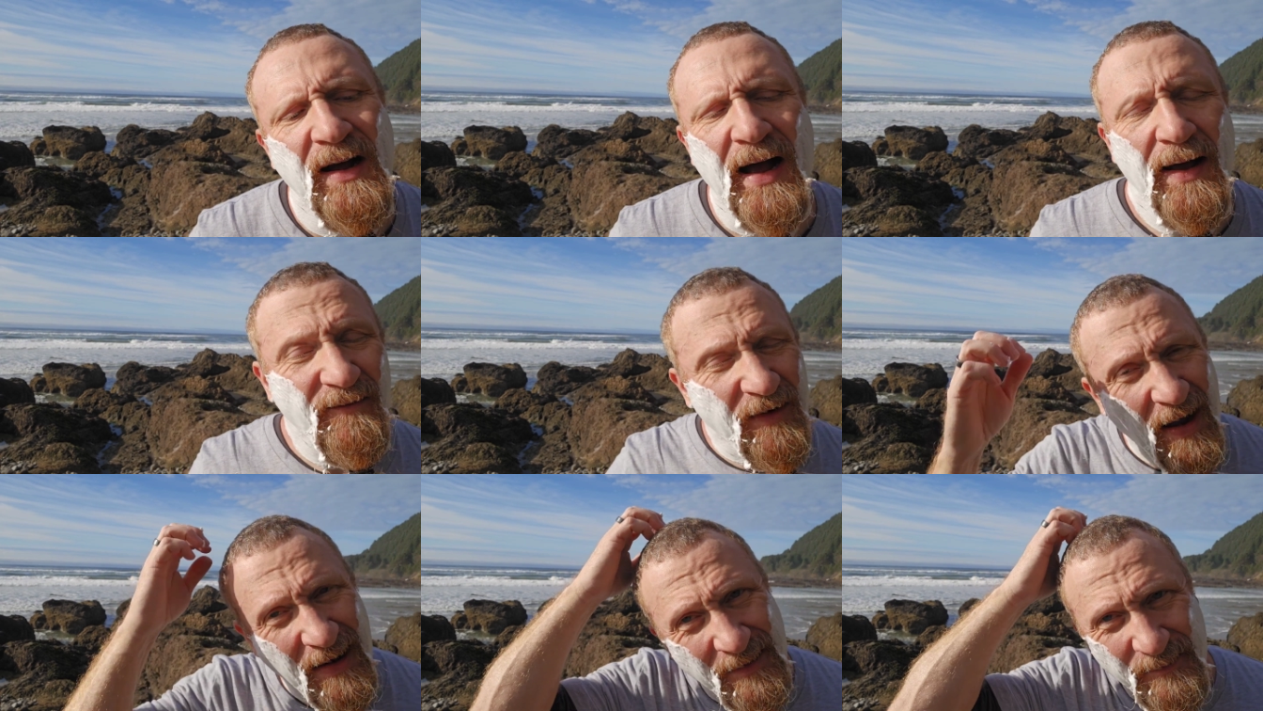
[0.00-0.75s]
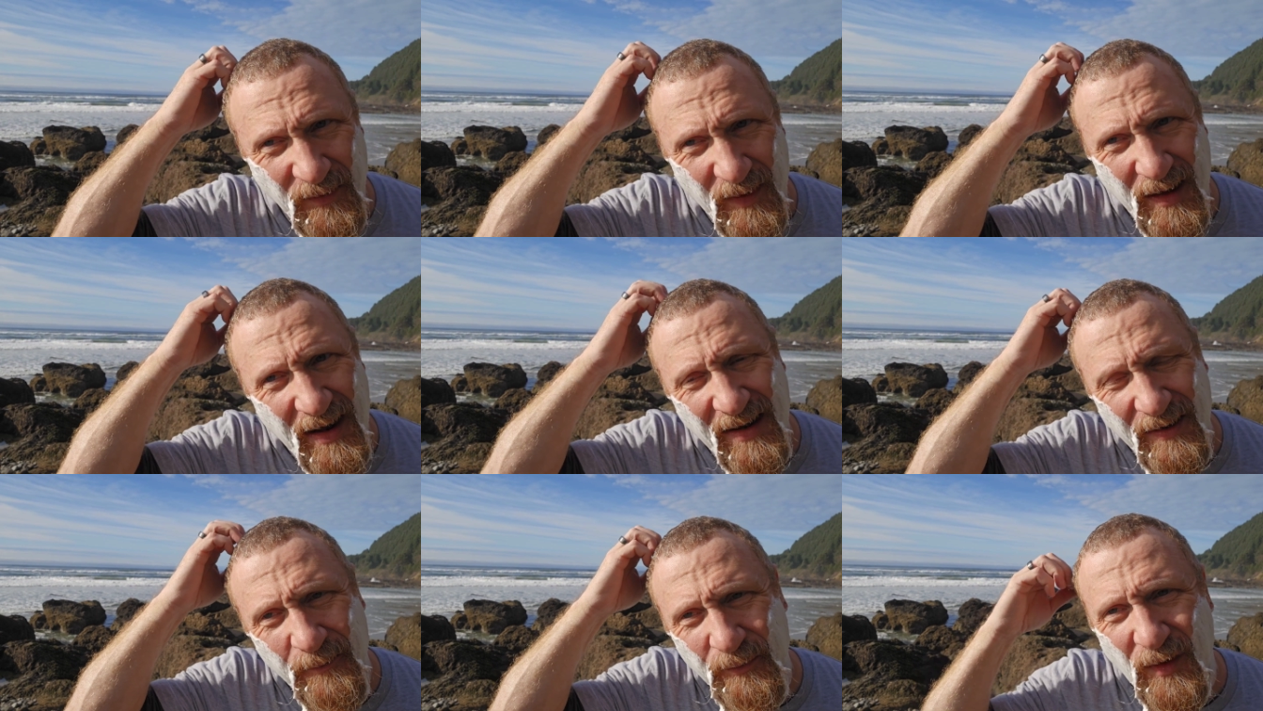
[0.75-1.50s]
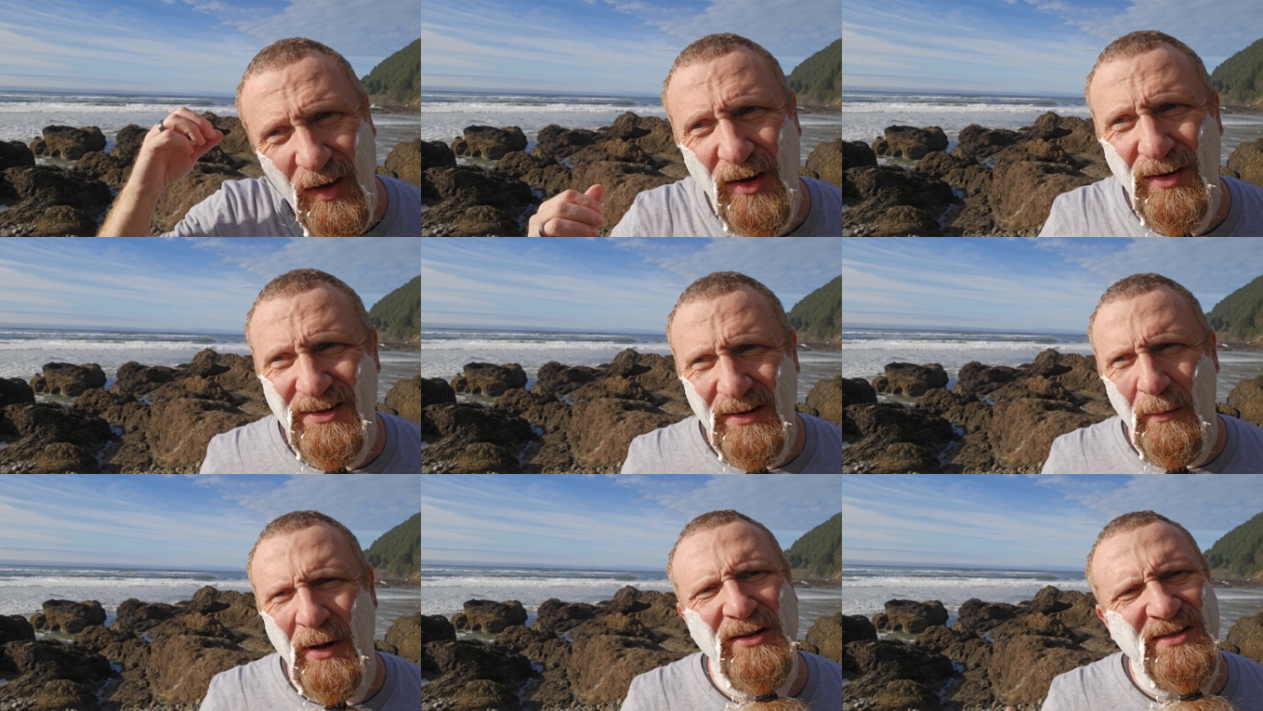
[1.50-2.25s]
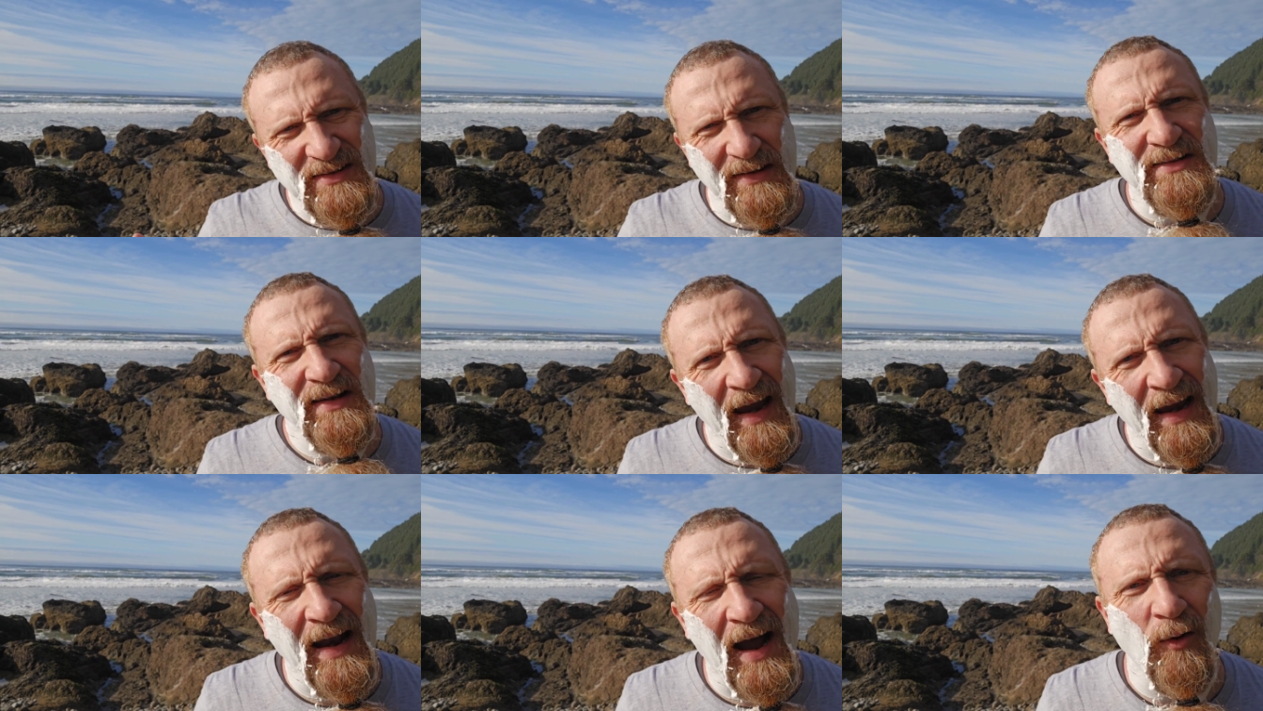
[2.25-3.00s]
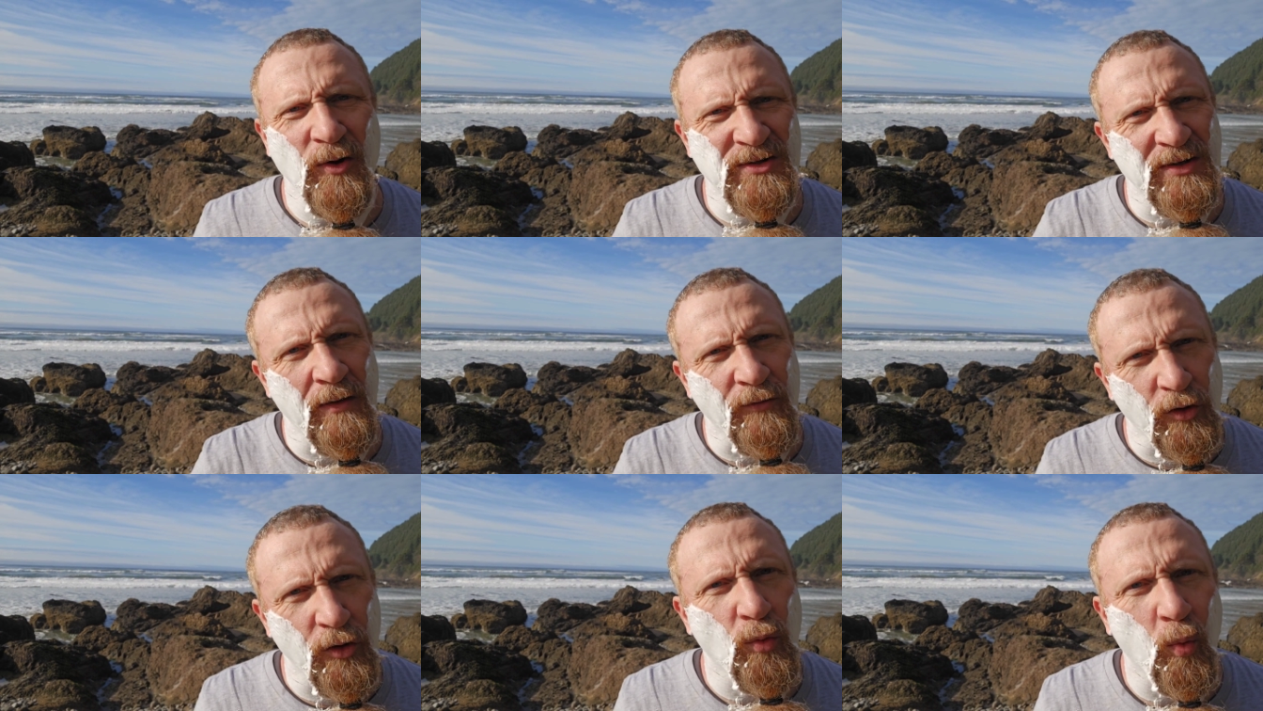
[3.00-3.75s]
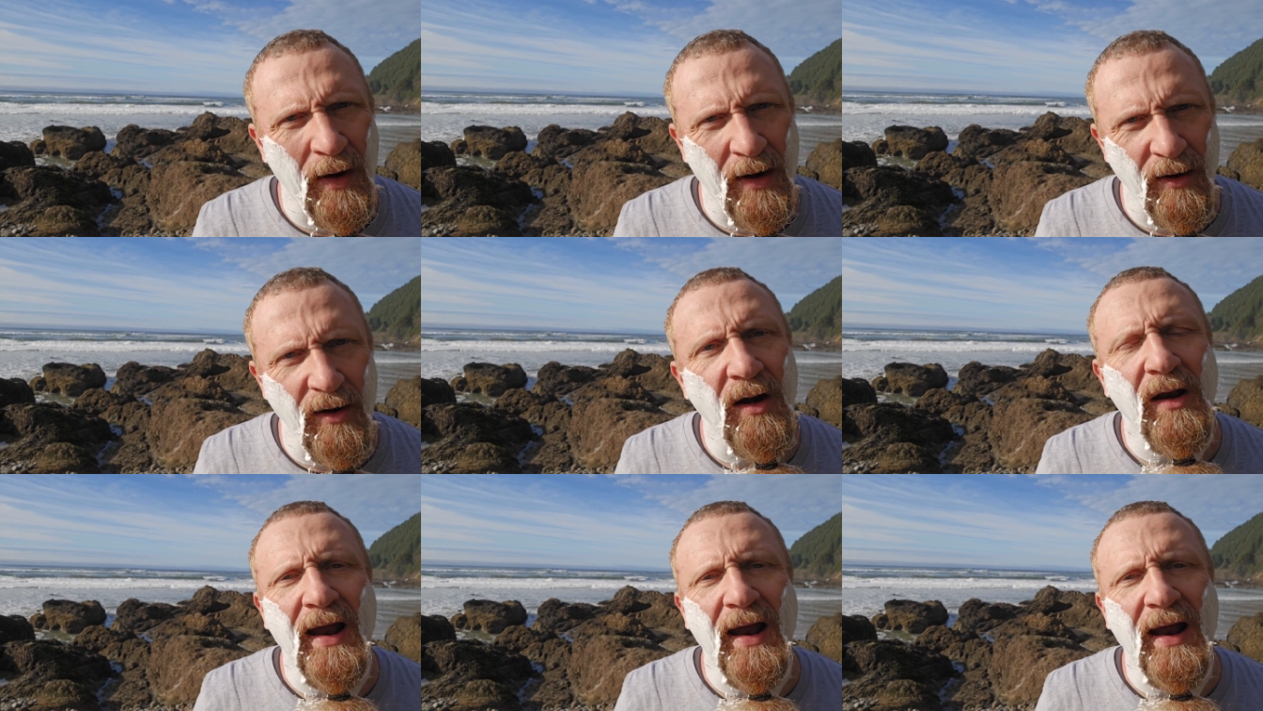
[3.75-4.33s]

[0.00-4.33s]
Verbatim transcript: I've gotten about six to eight hours of good wear